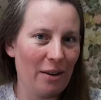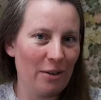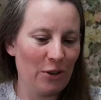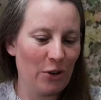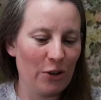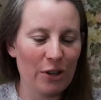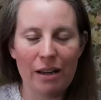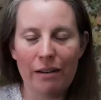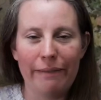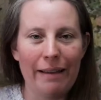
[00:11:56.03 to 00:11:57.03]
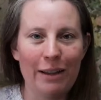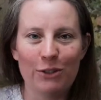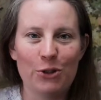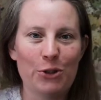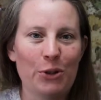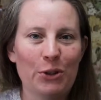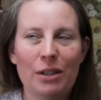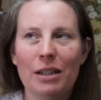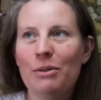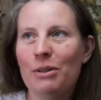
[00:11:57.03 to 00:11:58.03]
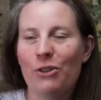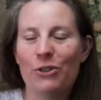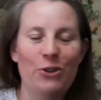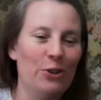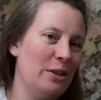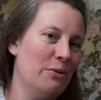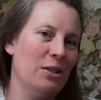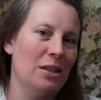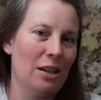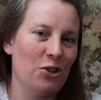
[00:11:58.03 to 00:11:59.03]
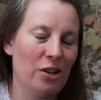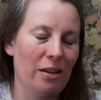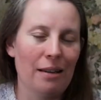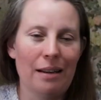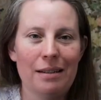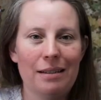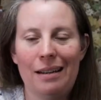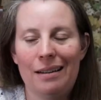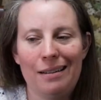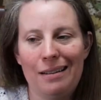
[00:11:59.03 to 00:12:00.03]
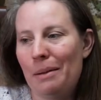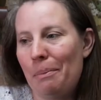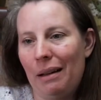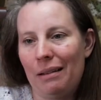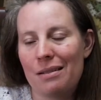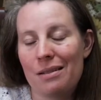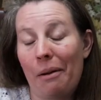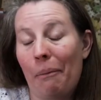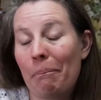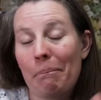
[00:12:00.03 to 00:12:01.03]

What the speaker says: of yarn and had to start a new yarn on a different section than intended in the pattern, so